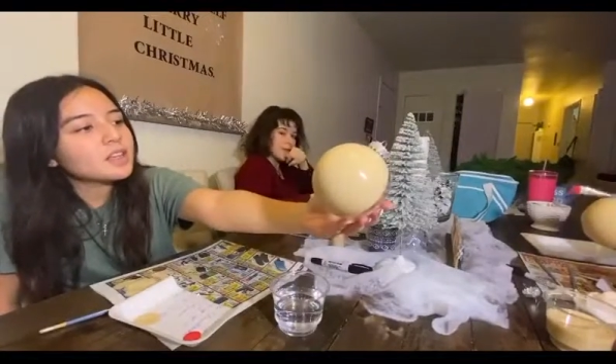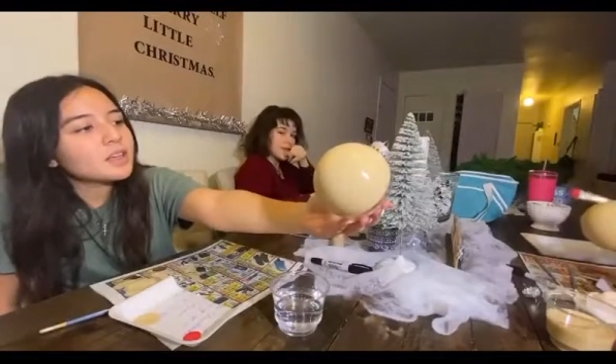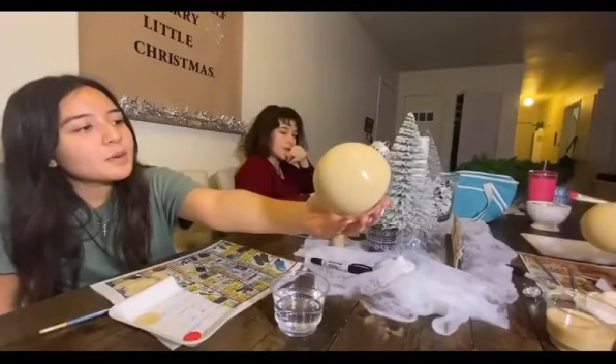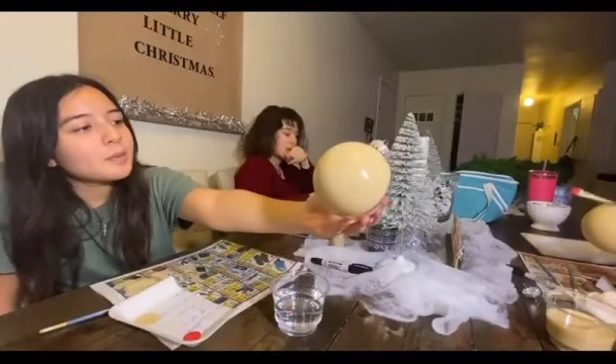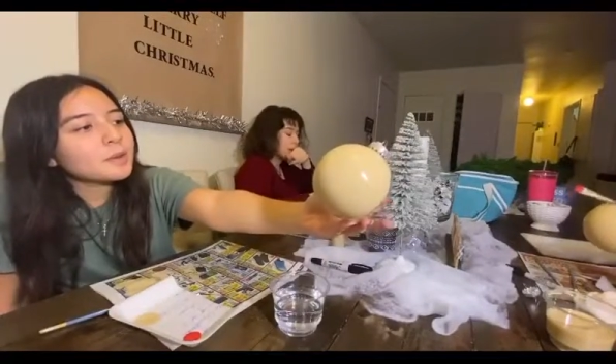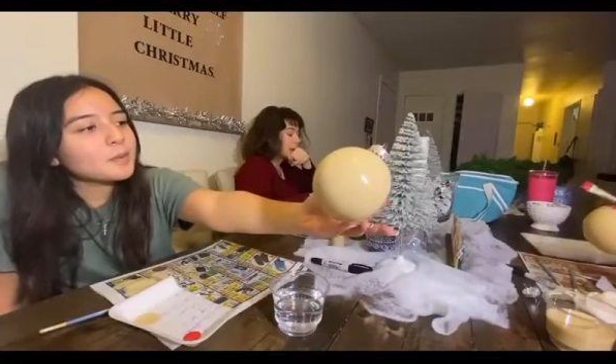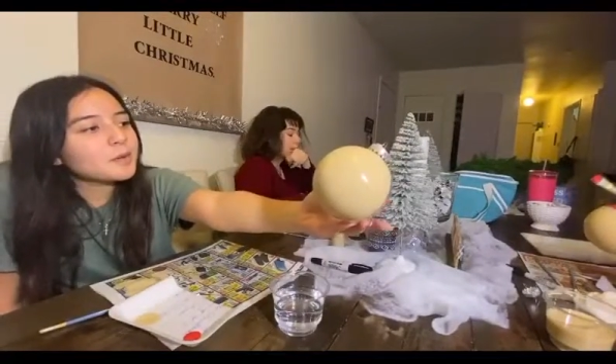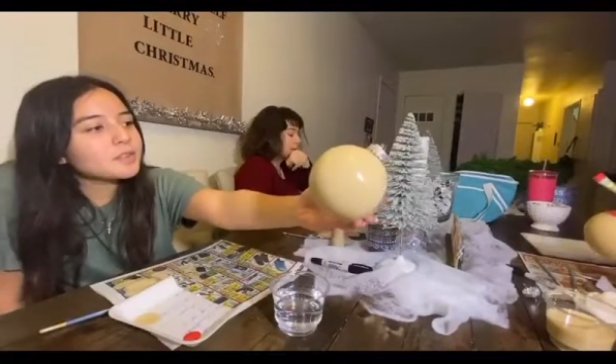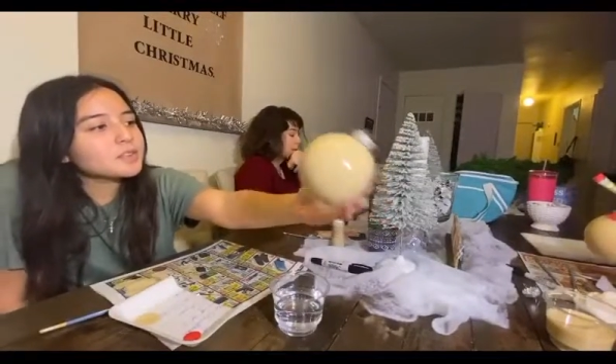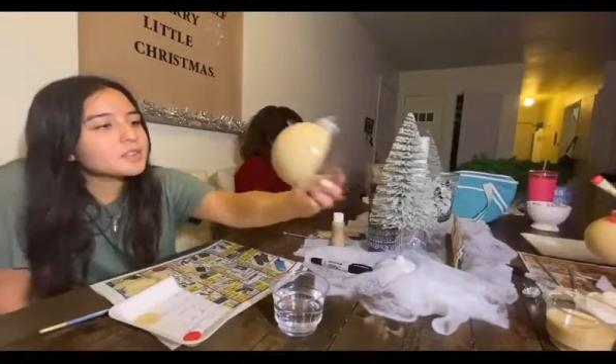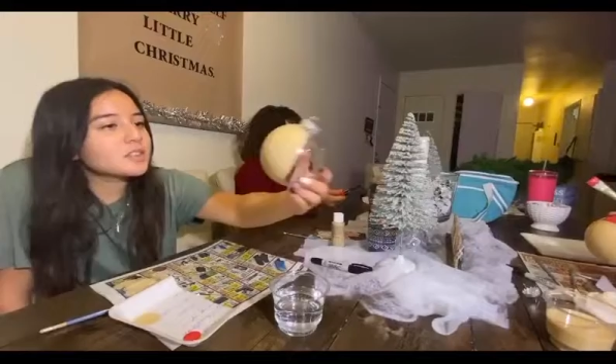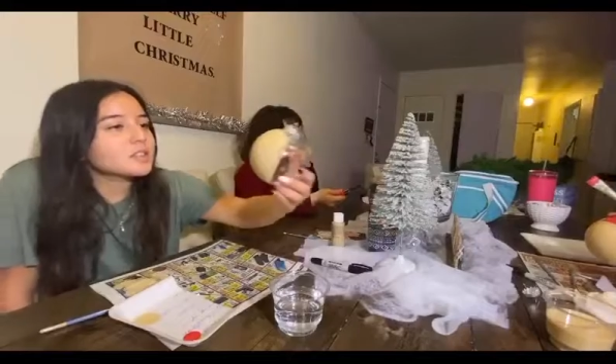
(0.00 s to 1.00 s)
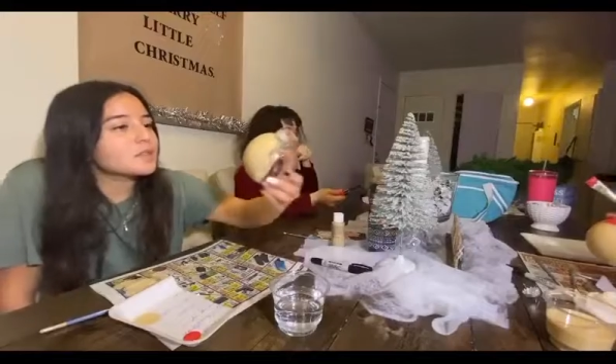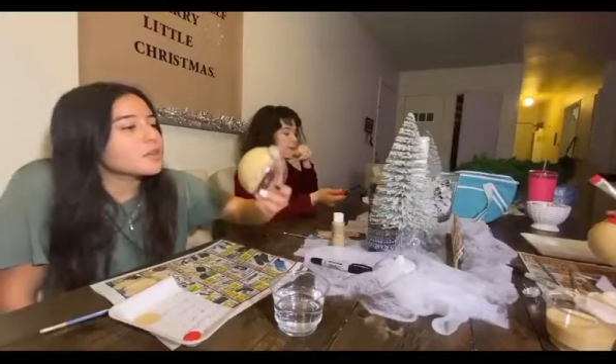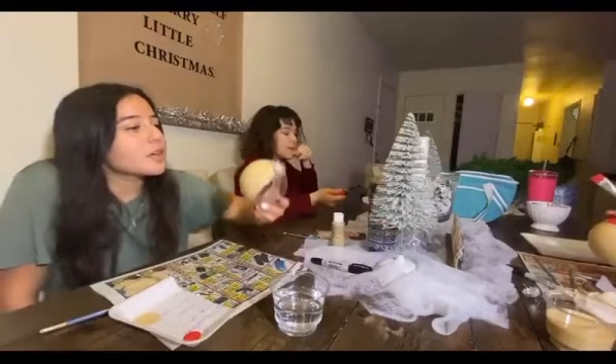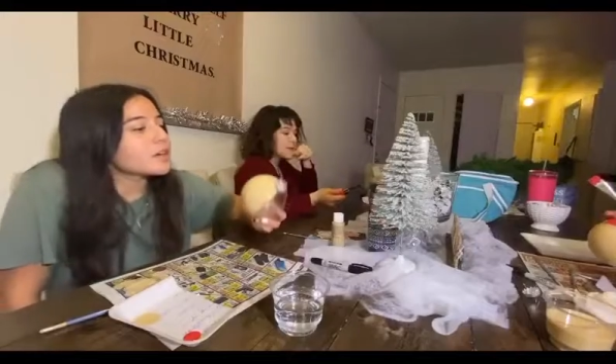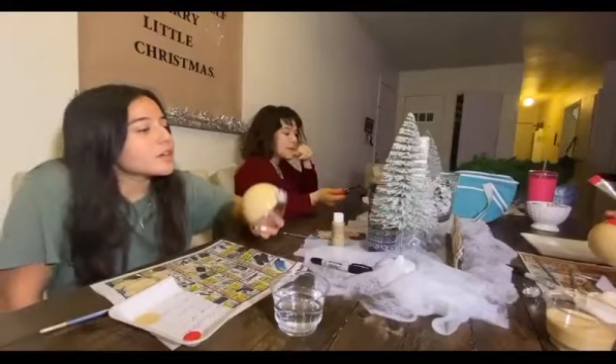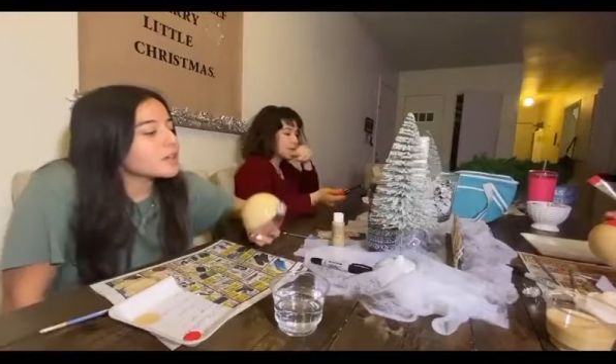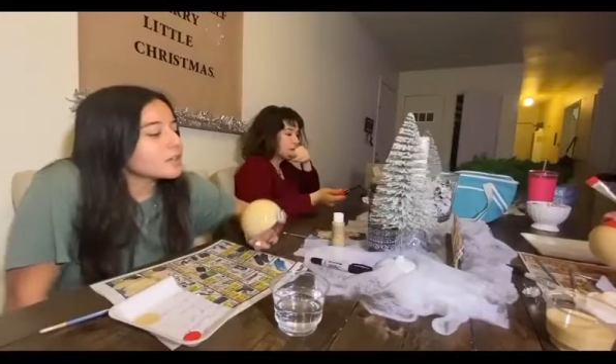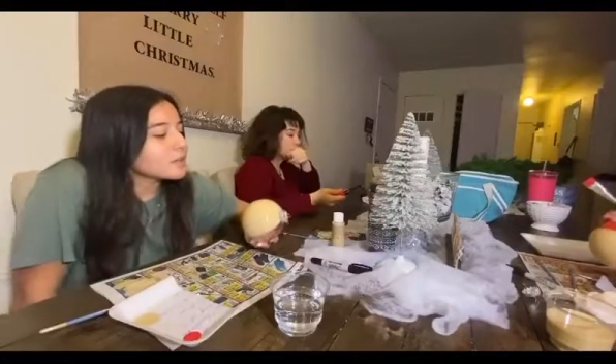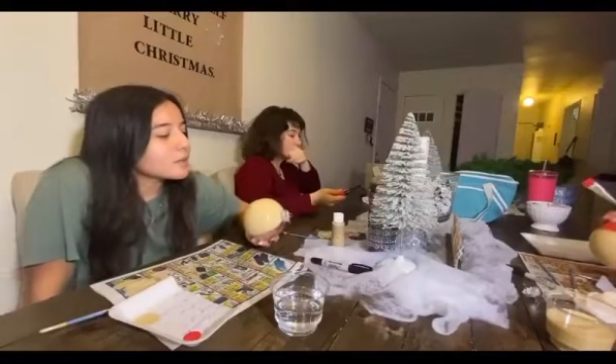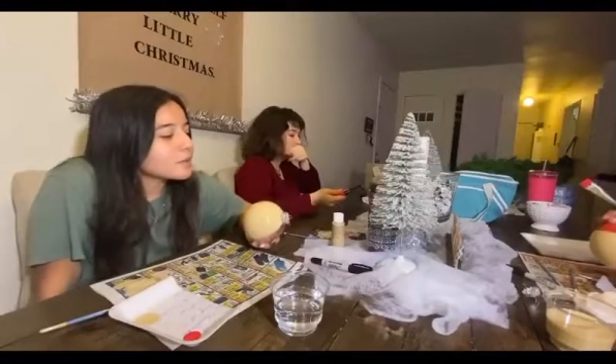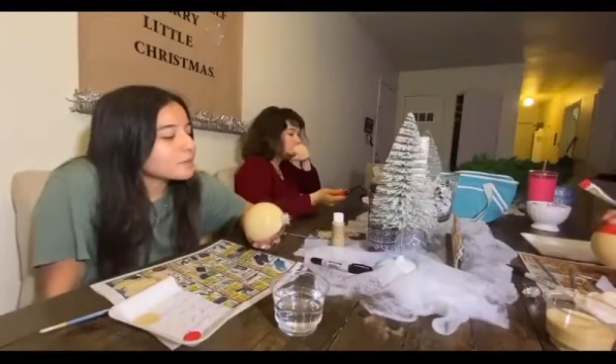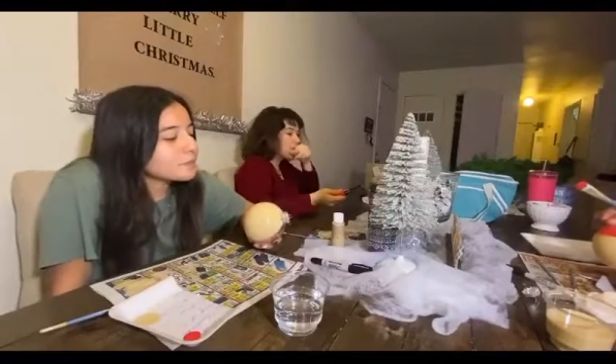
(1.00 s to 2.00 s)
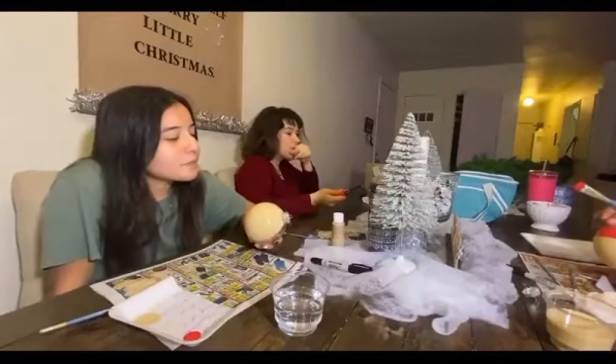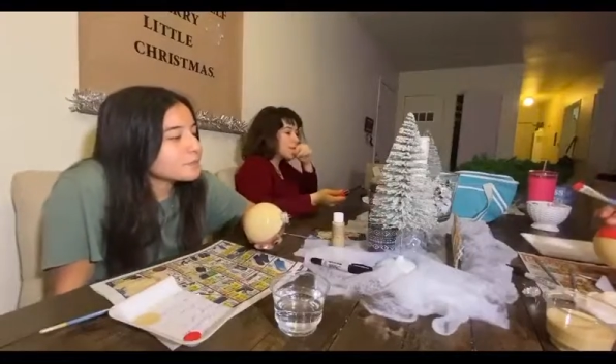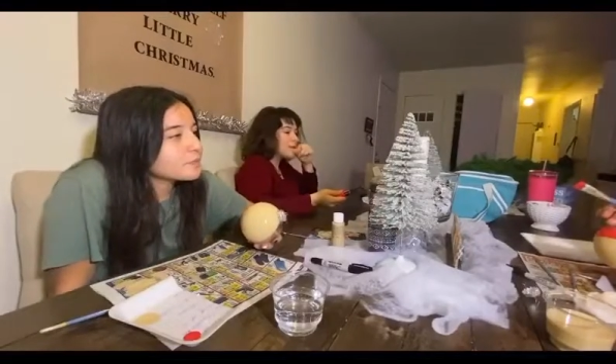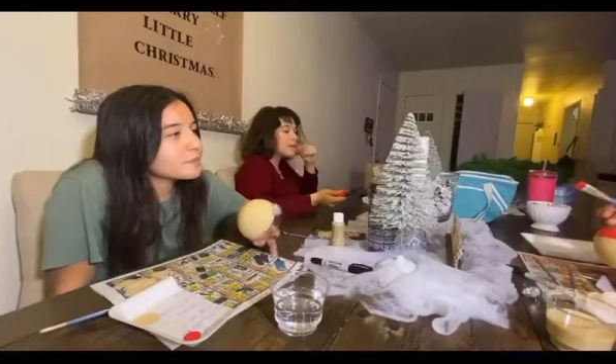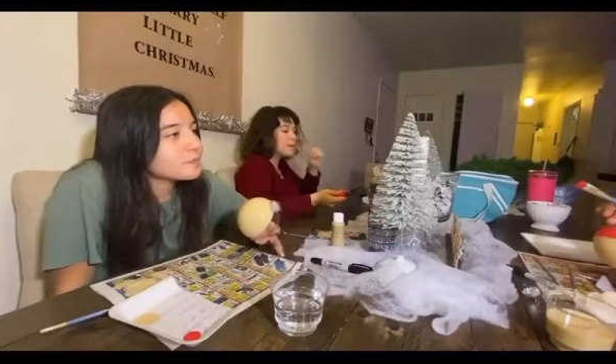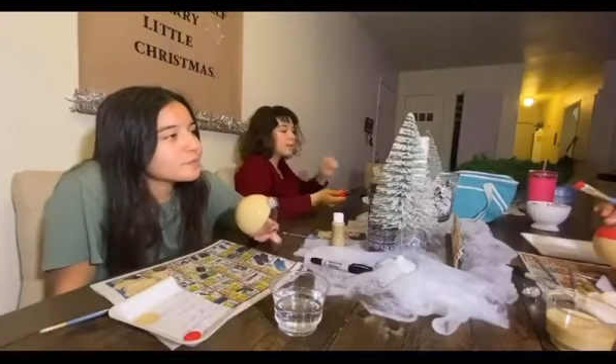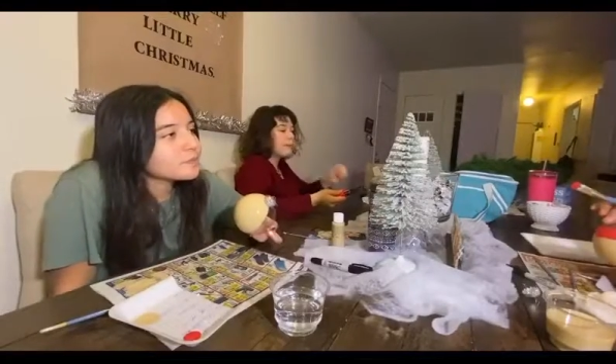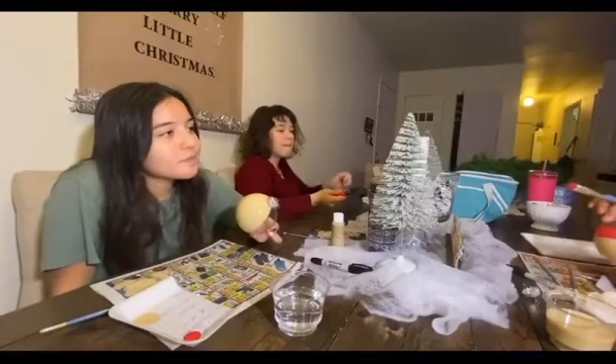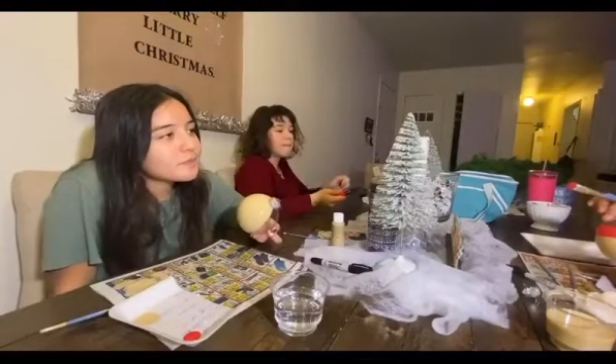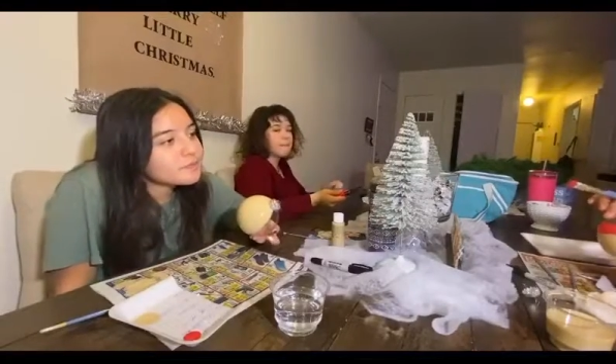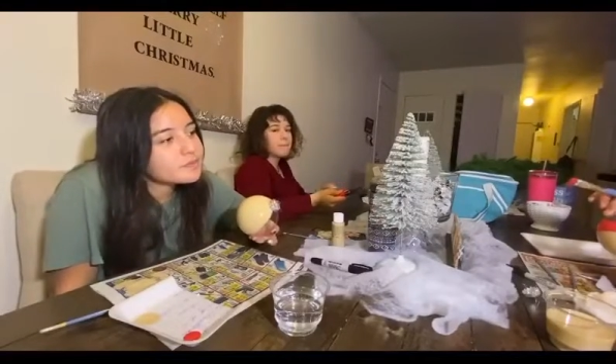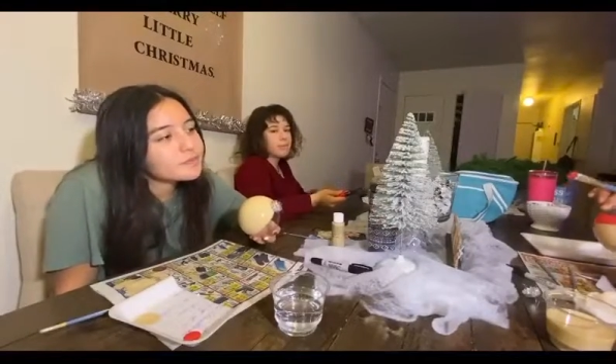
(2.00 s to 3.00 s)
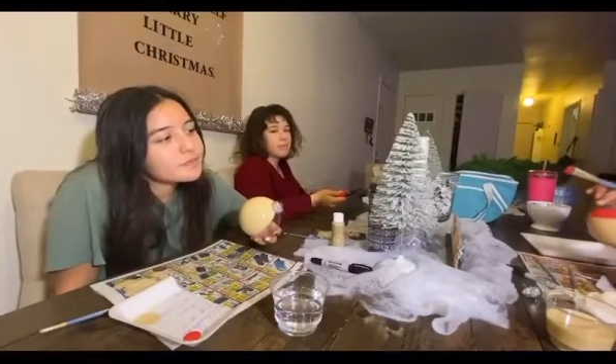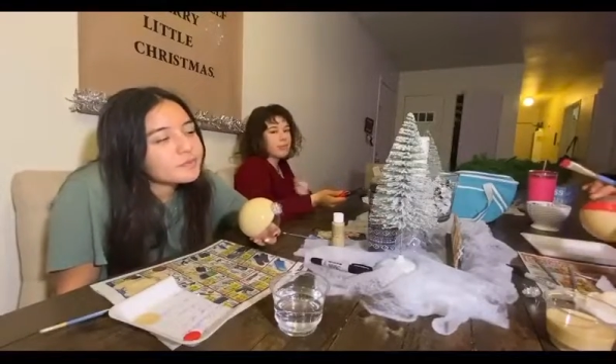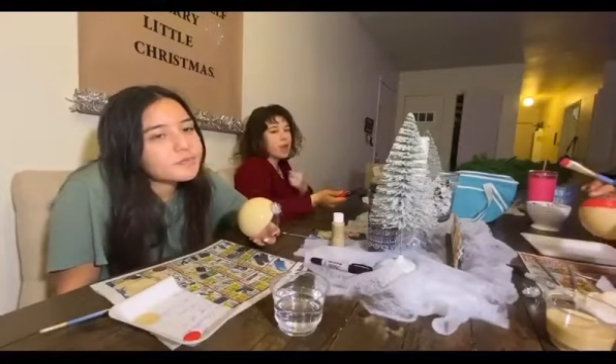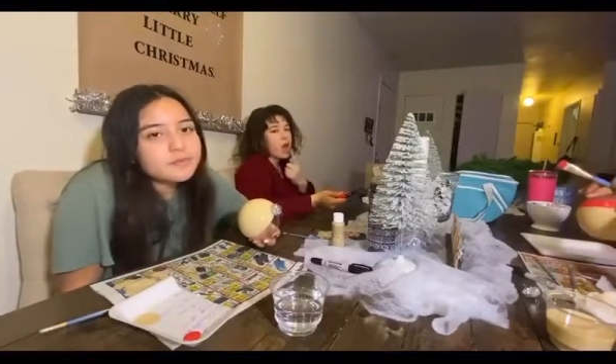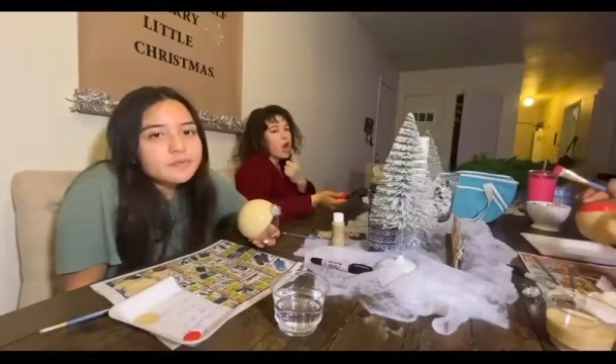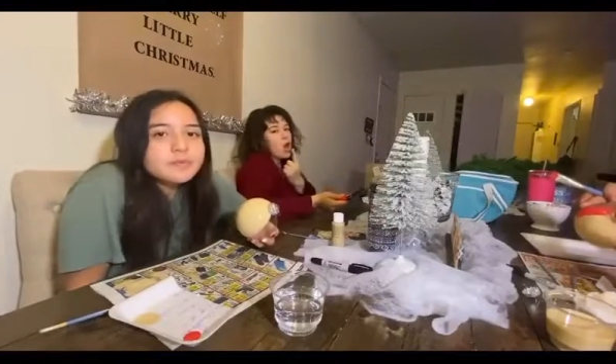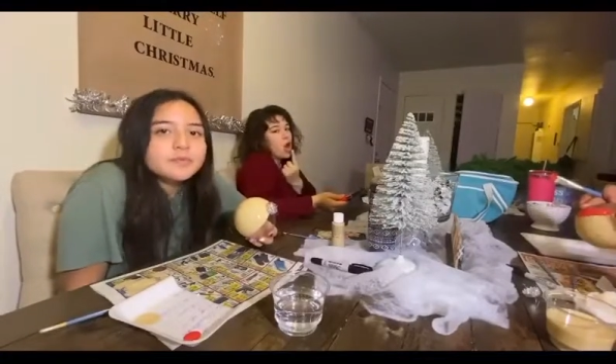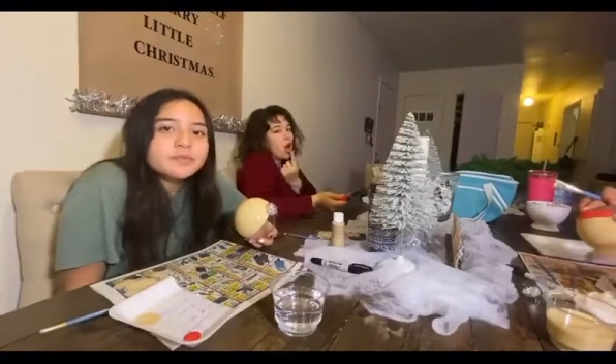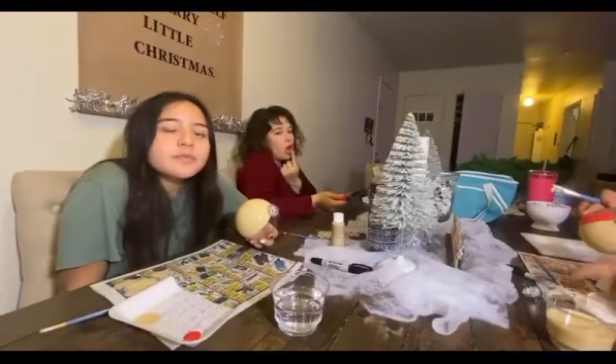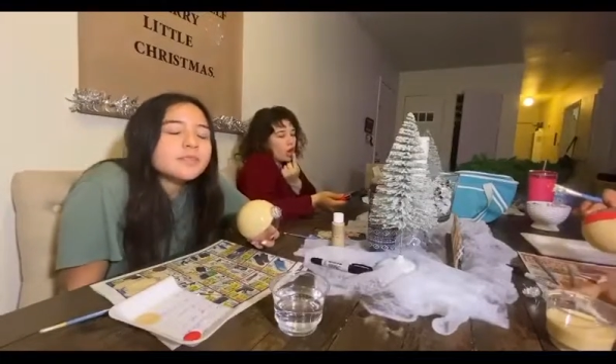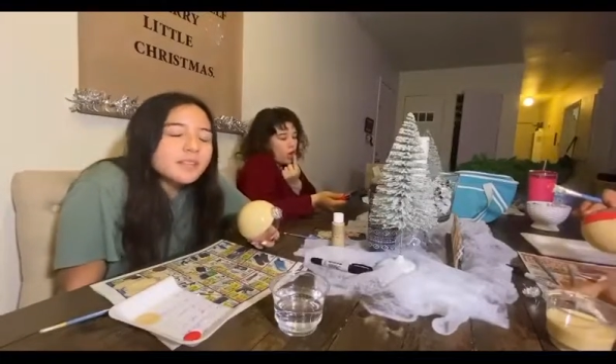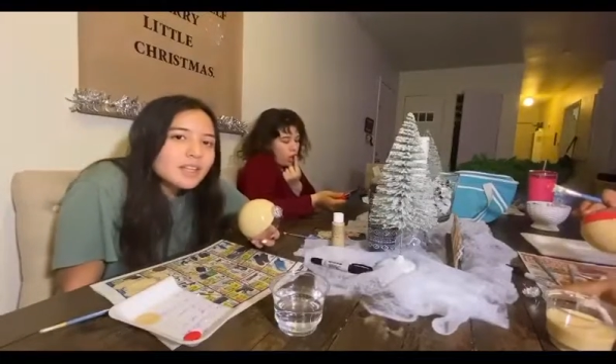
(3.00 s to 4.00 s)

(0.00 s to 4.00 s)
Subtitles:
My brother's looks very It